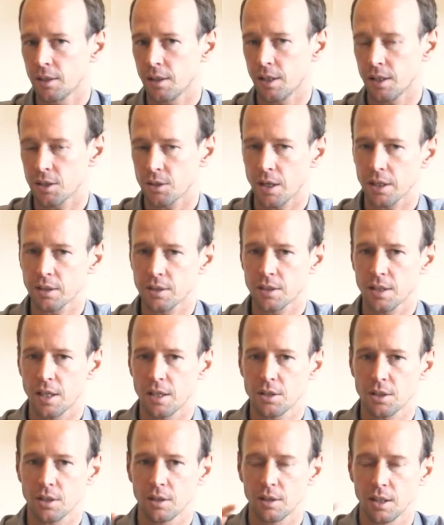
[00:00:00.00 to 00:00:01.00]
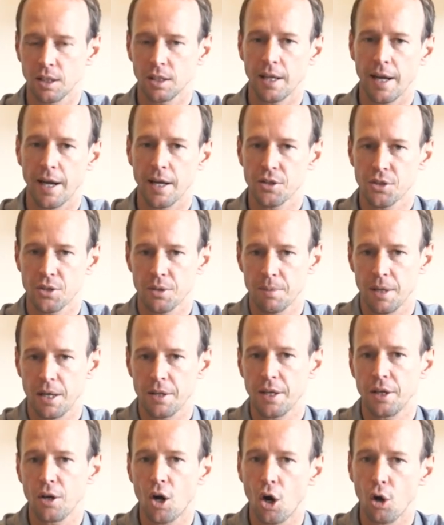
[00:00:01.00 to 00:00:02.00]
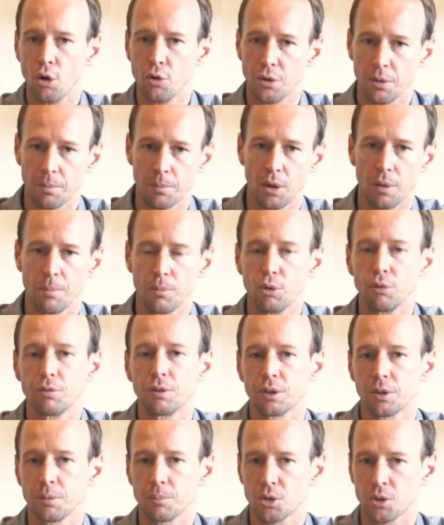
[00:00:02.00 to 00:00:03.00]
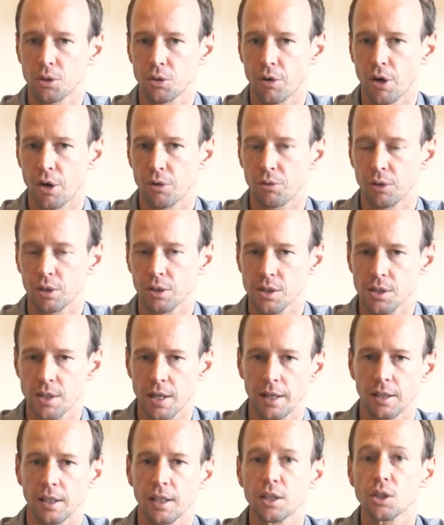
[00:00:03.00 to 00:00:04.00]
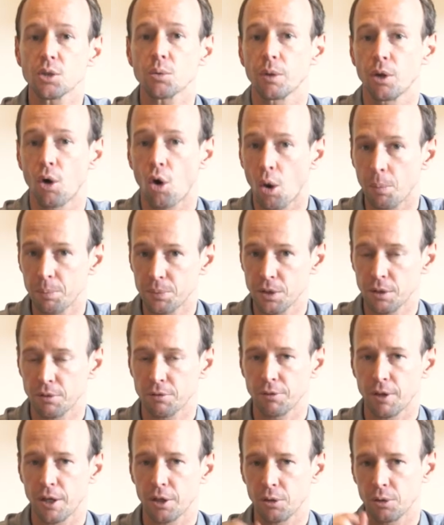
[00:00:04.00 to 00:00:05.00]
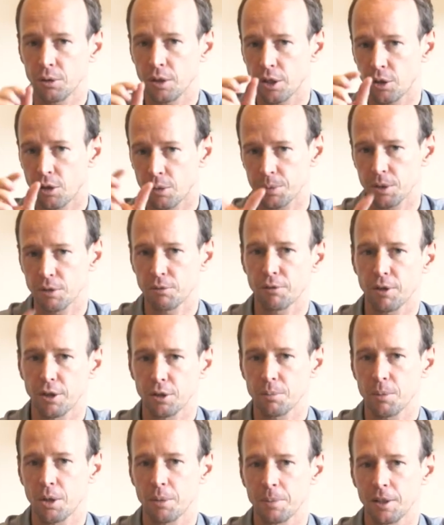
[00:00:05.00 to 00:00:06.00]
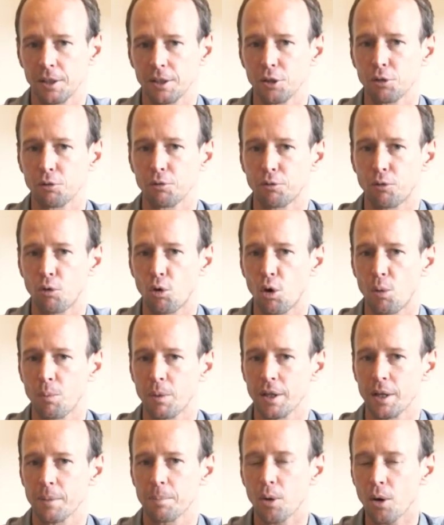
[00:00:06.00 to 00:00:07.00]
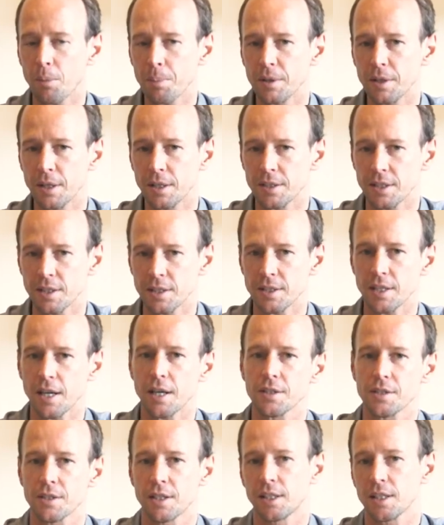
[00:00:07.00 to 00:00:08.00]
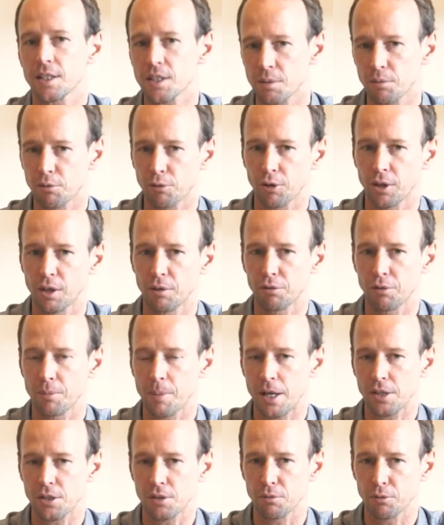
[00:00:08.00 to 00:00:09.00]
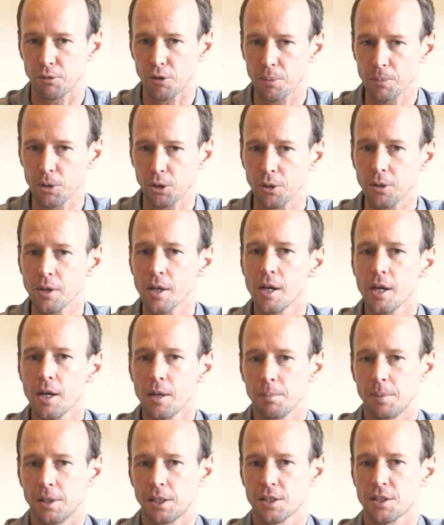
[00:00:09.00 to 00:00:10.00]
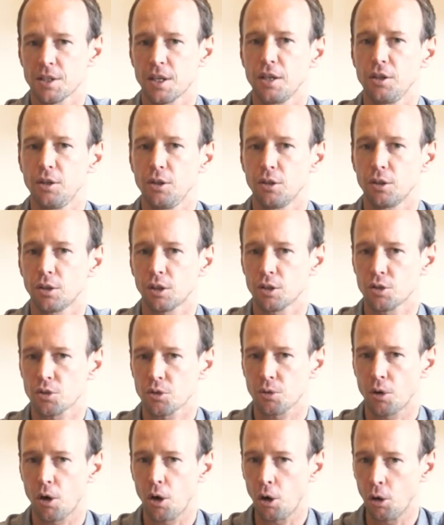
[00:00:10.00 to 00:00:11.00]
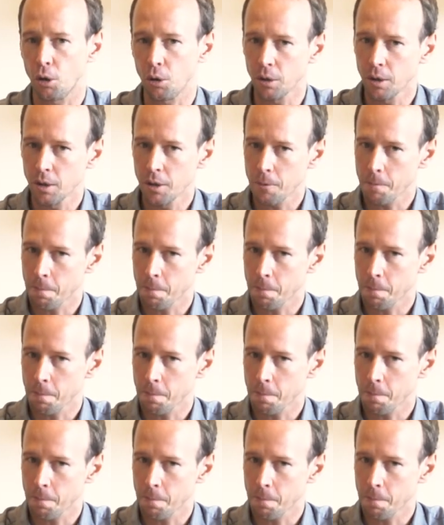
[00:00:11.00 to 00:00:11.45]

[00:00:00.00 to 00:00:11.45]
attract attention, engage them, and then own them by moving them to your own real estate into an opt-in funnel. An opt-in funnel might be a little form where they pop in their details, they get some free information from you, because then you control